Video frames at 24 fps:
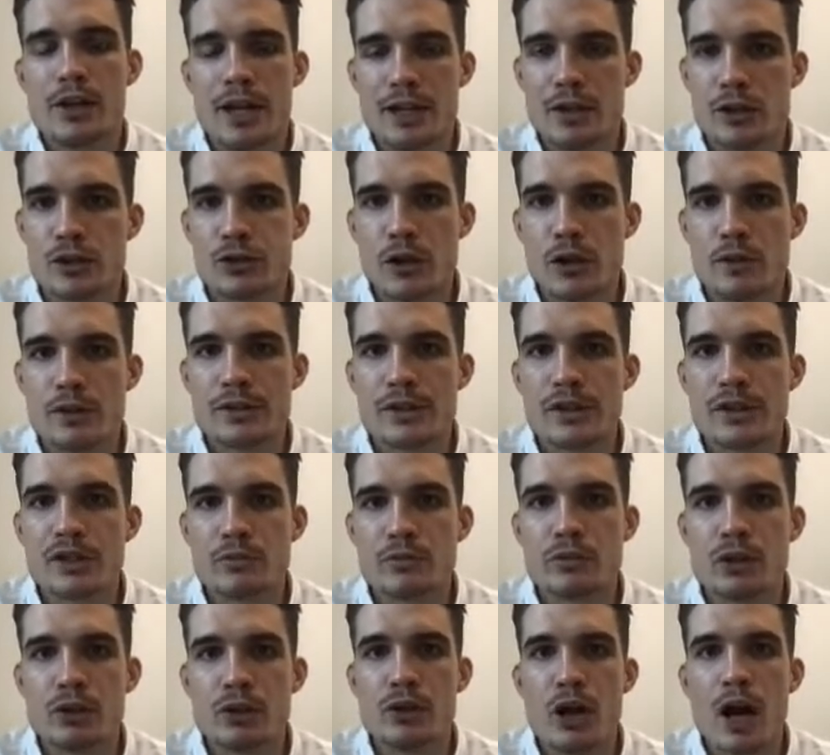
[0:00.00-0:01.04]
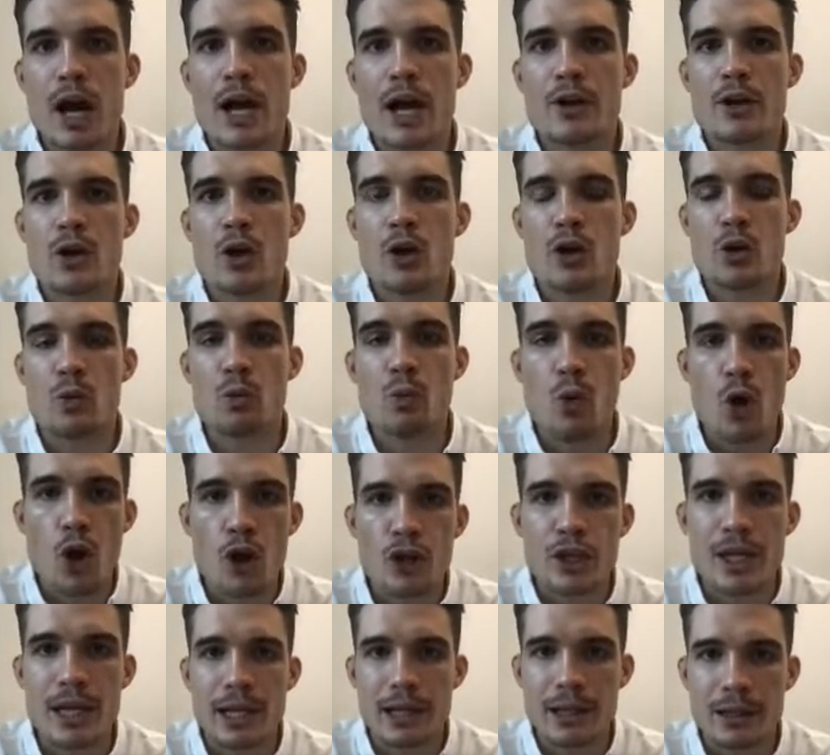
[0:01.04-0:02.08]
and the Soviet system relied on a
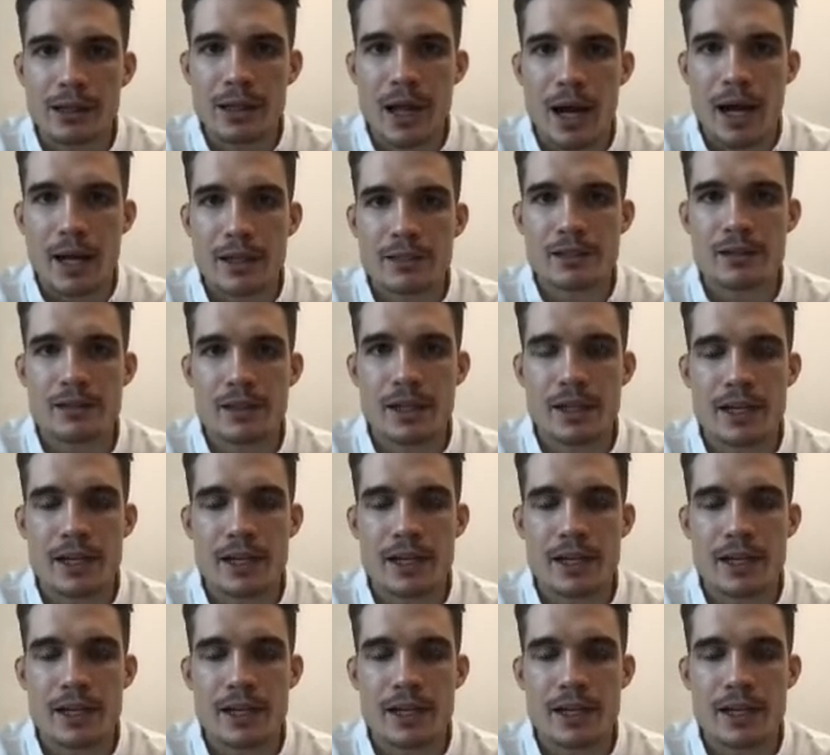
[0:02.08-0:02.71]
working class,